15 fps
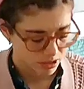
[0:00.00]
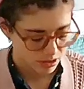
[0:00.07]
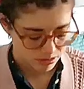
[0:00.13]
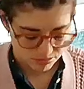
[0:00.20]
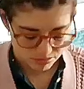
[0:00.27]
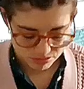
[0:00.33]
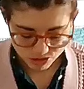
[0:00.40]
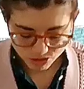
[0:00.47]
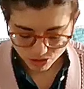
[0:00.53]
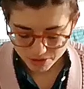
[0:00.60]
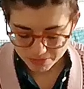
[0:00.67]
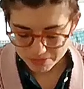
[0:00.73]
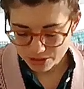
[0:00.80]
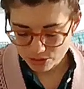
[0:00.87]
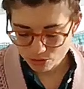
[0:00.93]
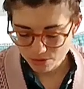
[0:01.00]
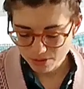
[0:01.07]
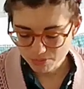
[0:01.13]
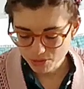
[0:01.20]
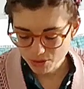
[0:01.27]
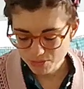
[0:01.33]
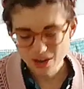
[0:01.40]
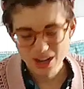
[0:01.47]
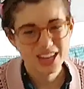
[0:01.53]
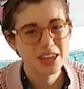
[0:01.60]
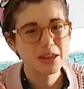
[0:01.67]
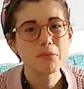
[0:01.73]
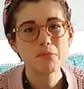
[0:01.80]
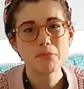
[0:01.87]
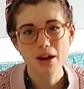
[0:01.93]
in between, more like
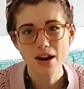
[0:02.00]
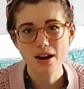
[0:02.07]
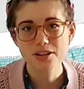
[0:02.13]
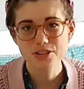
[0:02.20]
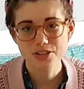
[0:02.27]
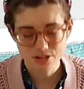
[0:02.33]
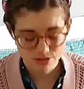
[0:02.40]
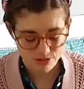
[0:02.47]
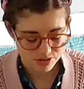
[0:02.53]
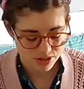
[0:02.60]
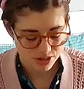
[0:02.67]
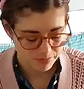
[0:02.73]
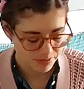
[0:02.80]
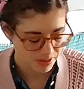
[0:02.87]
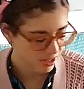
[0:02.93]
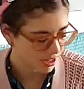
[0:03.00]
in March or something like